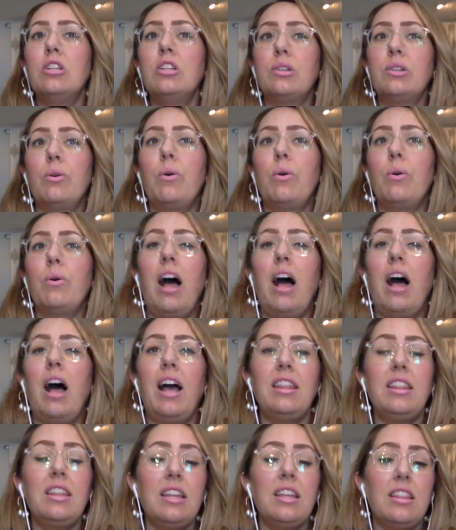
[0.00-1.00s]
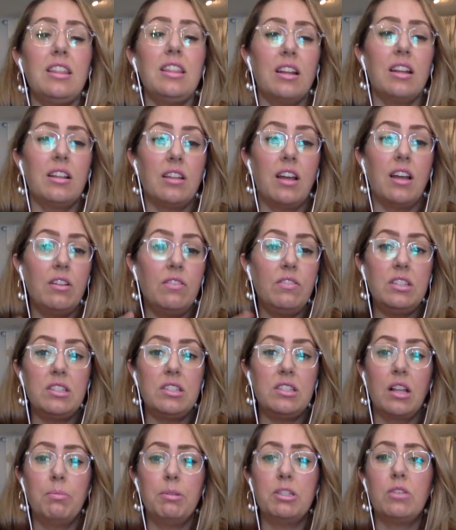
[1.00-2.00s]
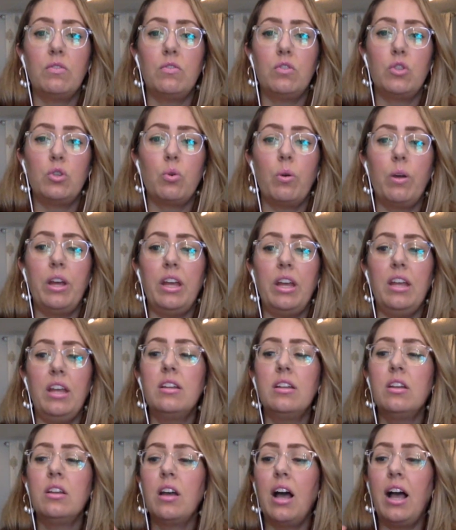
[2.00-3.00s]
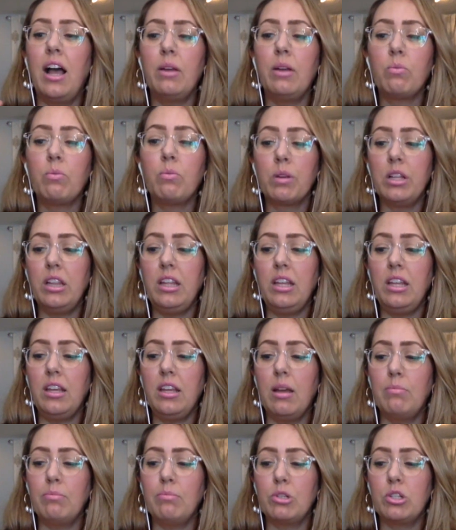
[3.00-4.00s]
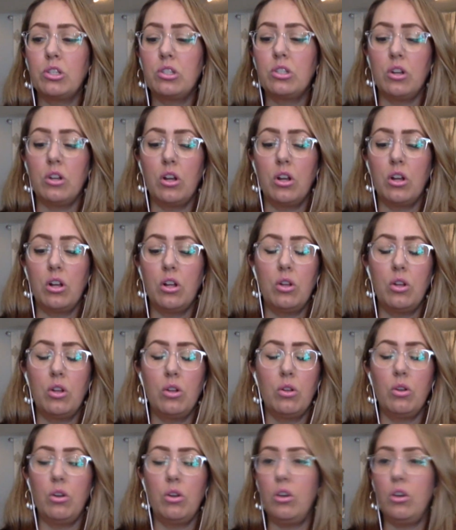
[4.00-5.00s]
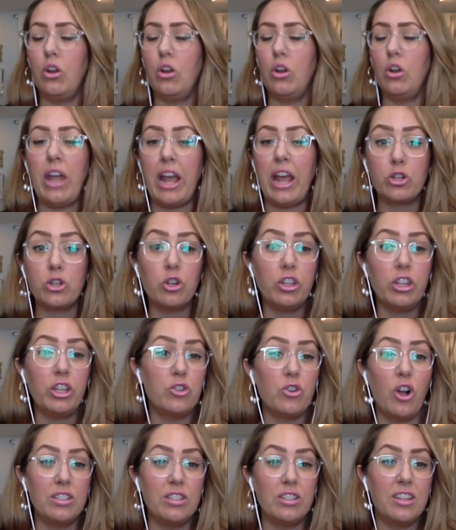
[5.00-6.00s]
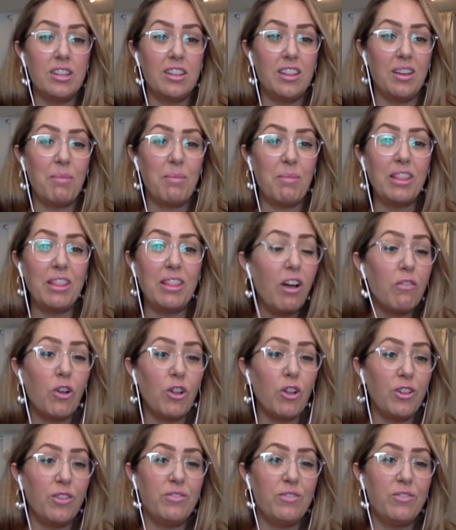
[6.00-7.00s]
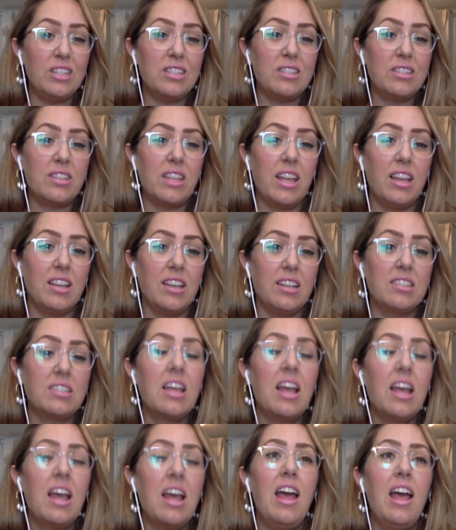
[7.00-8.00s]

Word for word: So I think that a lot of these elements of joy, I really am just naturally drawn to them. I love all of these things.